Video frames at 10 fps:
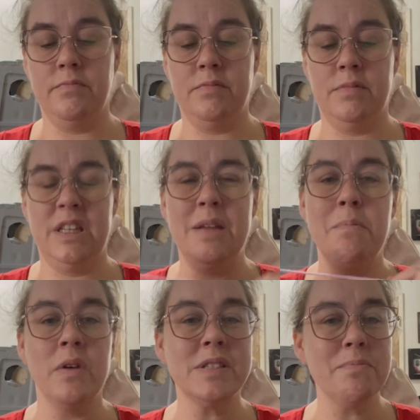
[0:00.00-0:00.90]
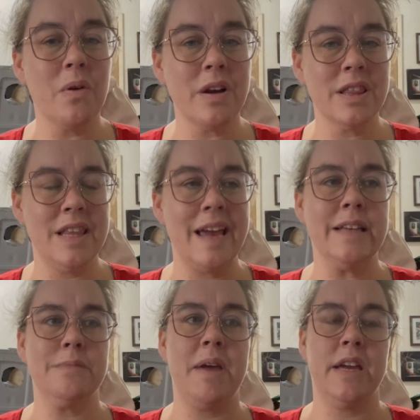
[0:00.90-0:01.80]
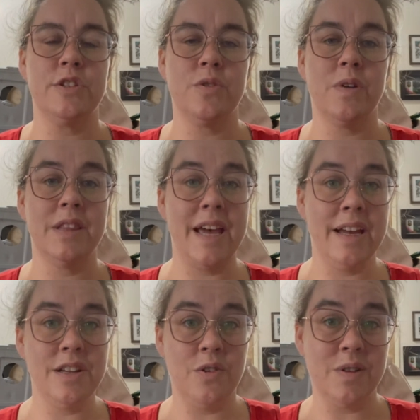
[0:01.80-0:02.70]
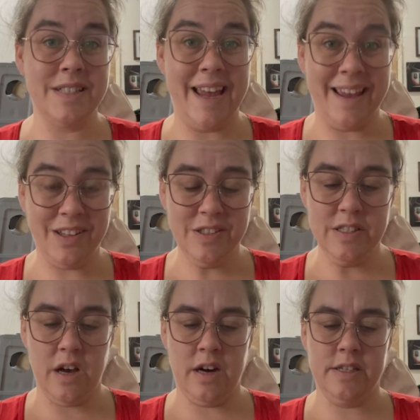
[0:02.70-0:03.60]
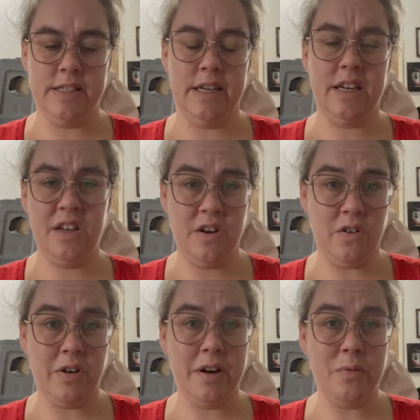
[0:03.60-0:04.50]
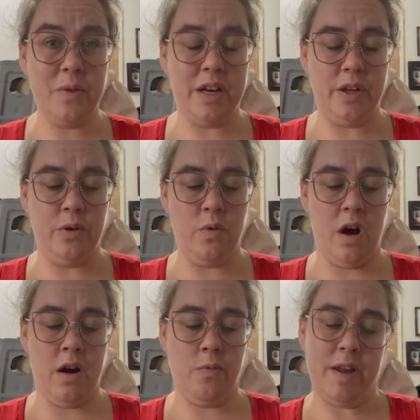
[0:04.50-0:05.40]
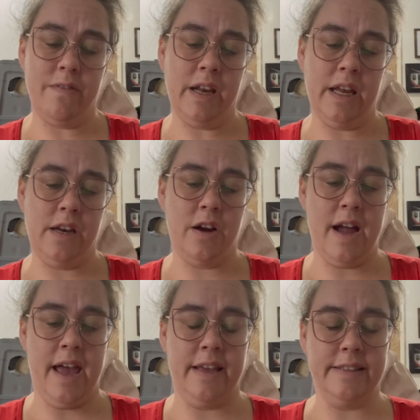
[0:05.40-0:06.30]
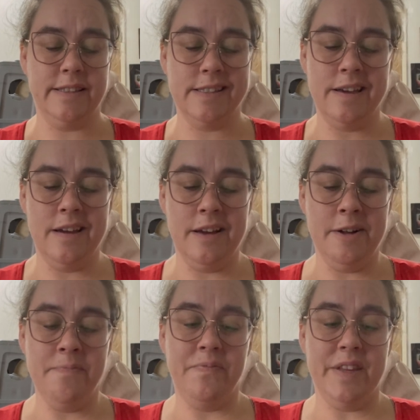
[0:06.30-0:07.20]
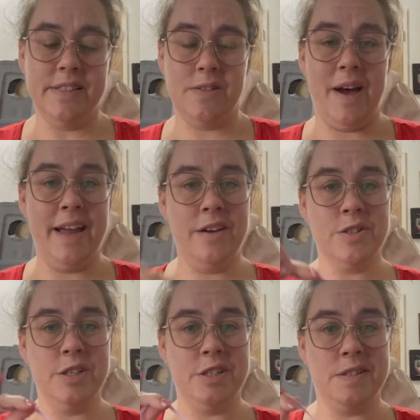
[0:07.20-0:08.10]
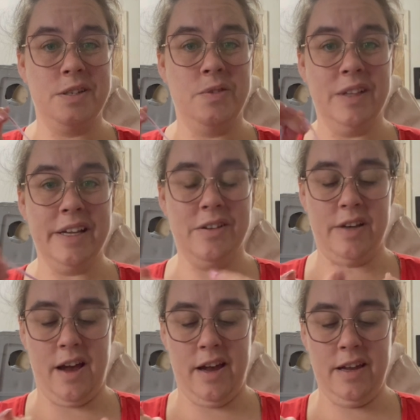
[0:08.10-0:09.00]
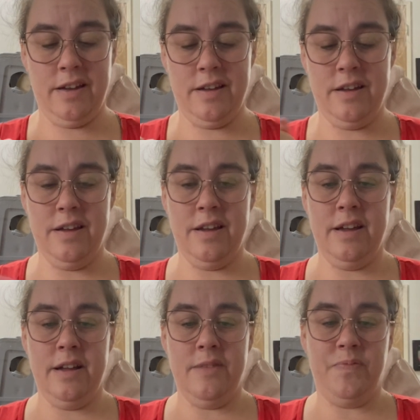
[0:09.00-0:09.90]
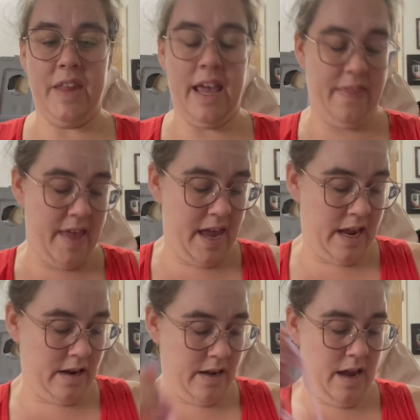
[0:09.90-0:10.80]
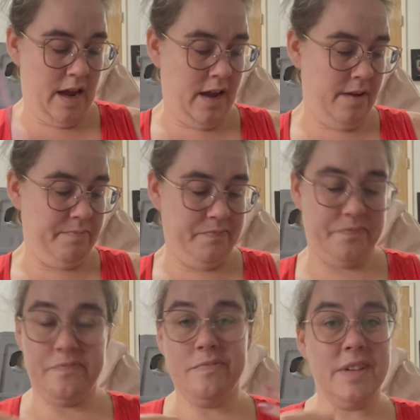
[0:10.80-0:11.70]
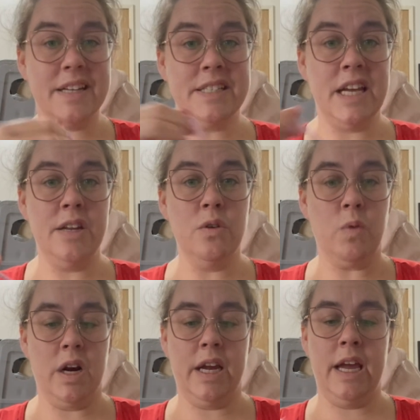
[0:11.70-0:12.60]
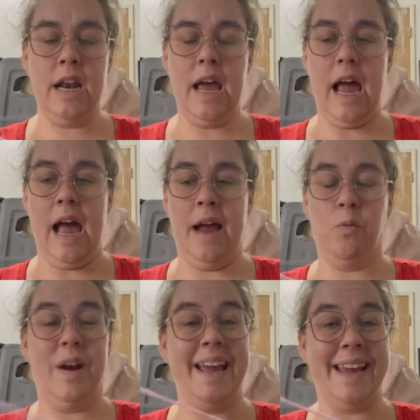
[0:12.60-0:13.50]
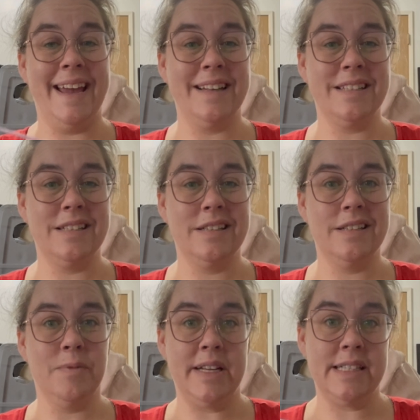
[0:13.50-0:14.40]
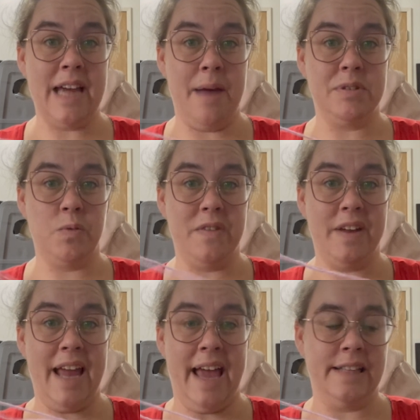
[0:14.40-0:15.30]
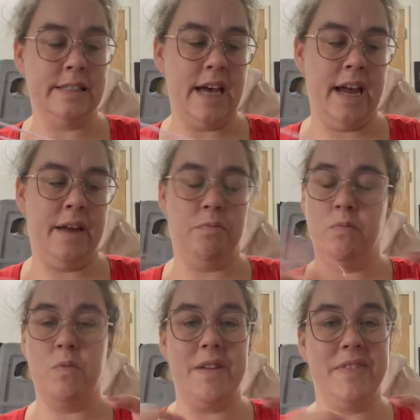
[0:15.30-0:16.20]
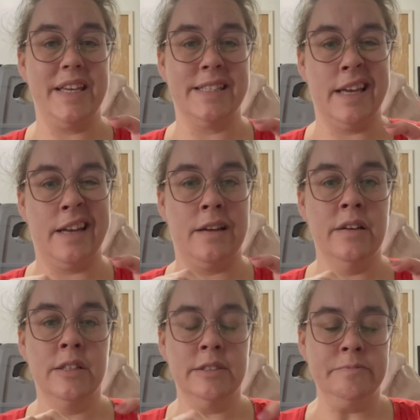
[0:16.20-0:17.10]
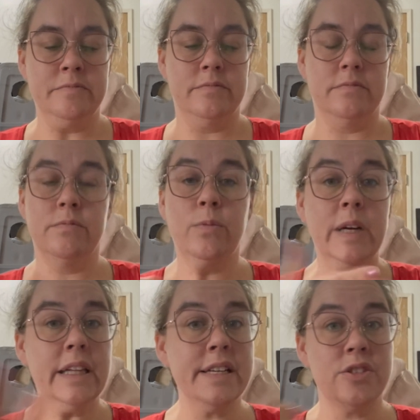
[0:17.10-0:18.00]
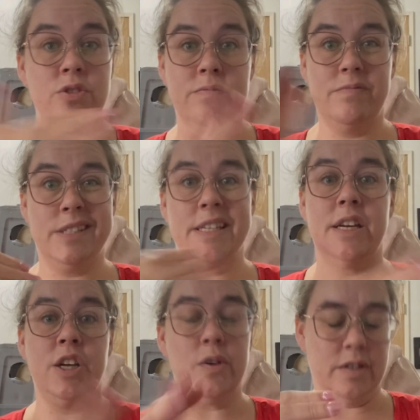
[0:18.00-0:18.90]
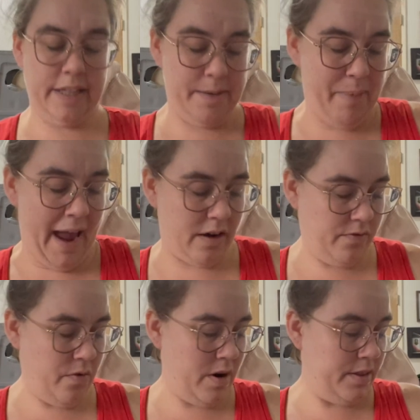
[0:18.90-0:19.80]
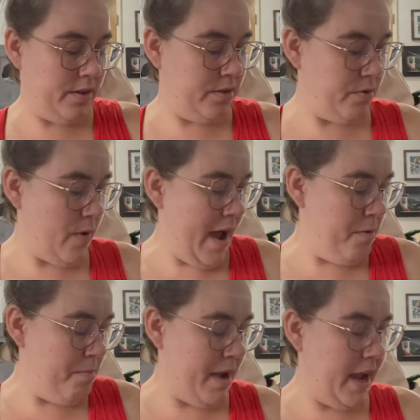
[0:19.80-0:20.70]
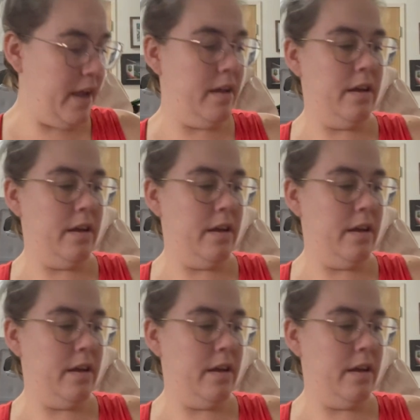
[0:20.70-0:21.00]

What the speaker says: the most important thing is making sure that your tails are secure when you are weaving in your ends. So I usually just a little knot and then continue working. And when it's time to weave in ends, I weave these in really securely back and forth throughout my